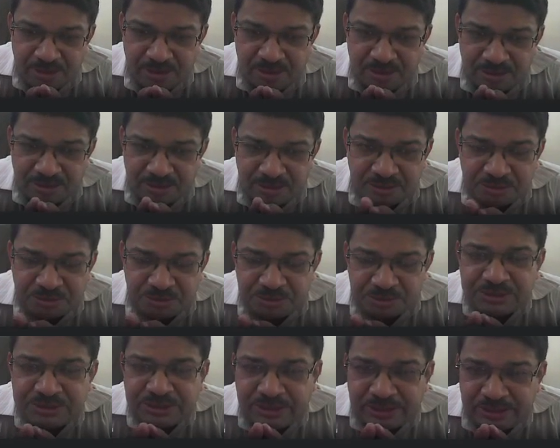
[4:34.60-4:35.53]
They
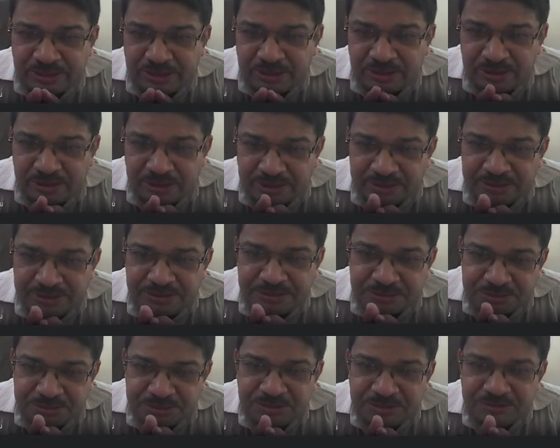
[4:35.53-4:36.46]
don't really get
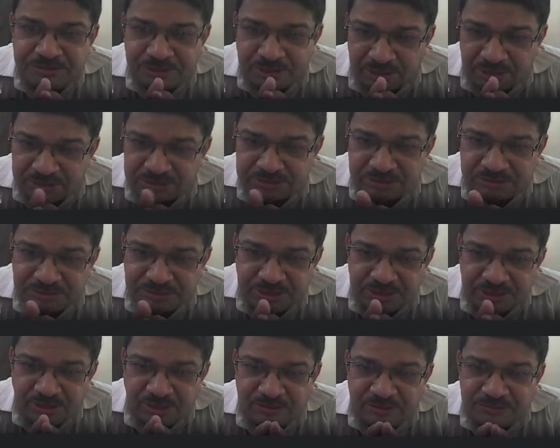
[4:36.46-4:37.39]
into the philosophy
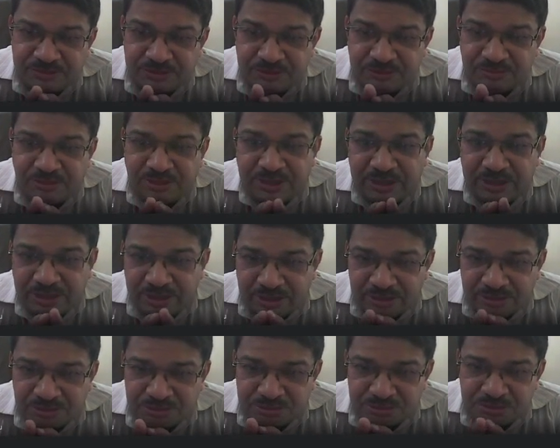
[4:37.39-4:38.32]
of why
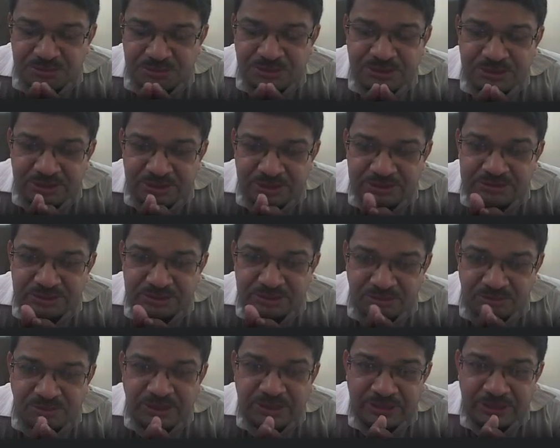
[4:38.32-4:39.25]
are you doing this, or
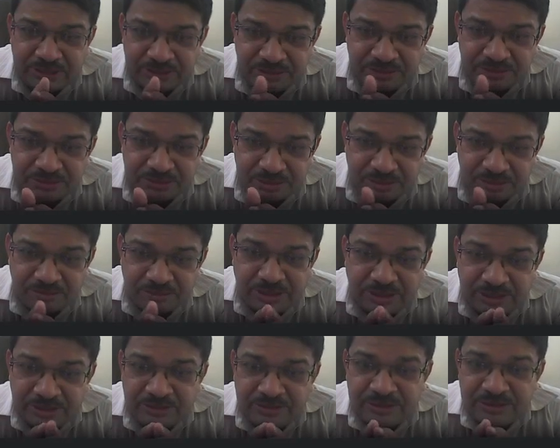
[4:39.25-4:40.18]

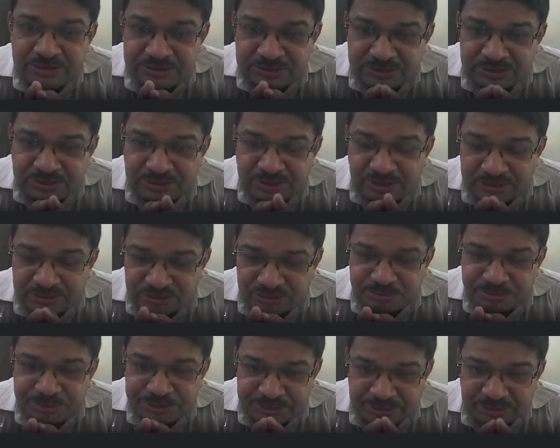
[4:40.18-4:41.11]
why this thing has to
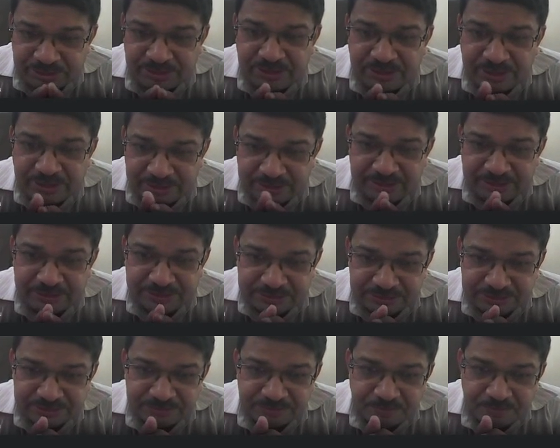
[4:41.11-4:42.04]
be done like
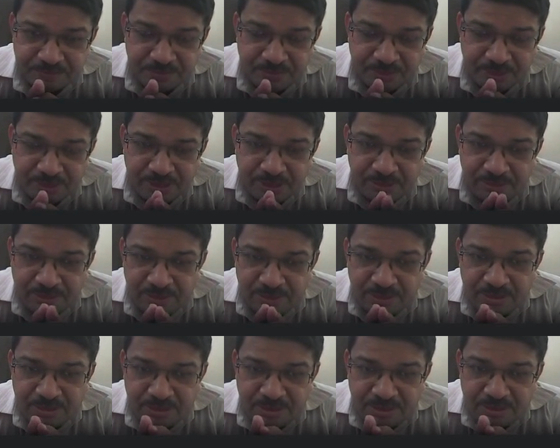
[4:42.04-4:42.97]
this.
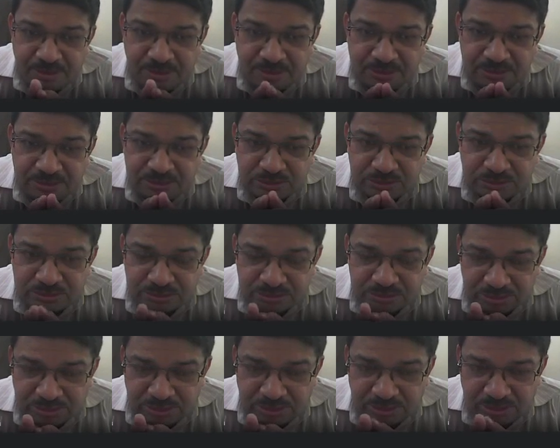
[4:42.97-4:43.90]
So
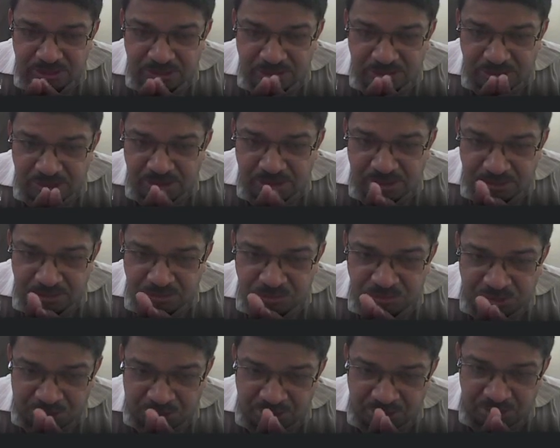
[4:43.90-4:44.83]

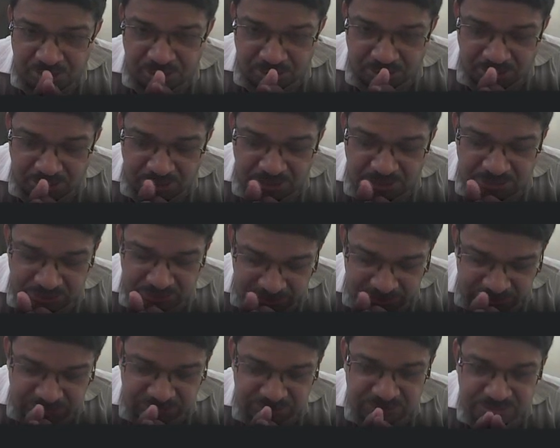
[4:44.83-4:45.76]
we, in
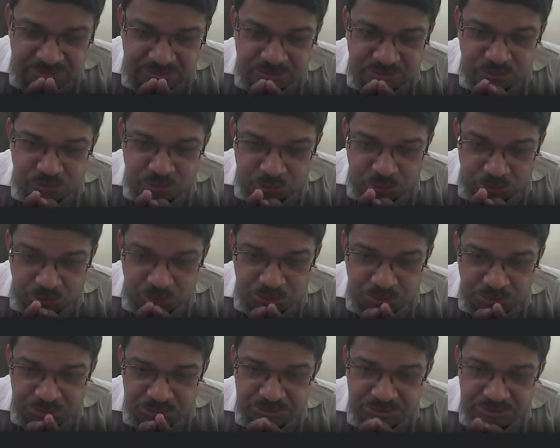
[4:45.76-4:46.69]
this
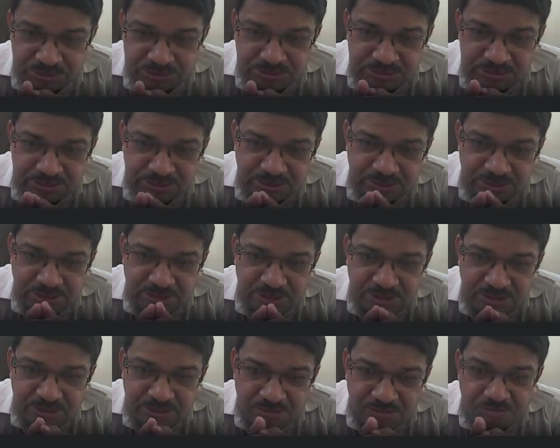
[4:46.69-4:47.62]
course,
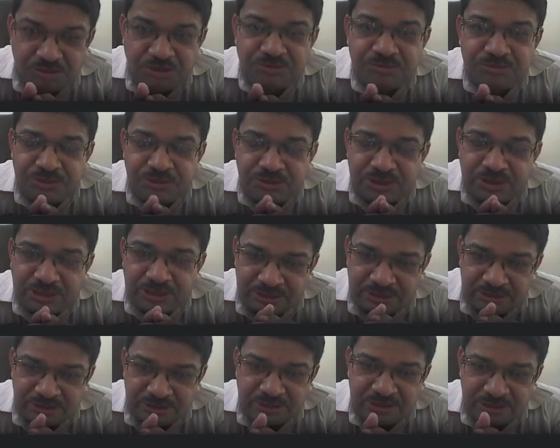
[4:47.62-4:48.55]
we would
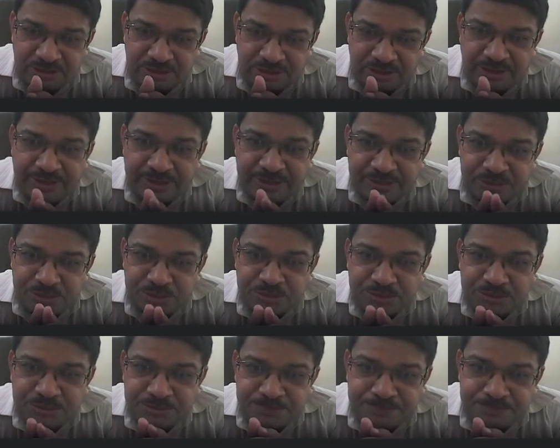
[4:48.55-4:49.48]
rather like to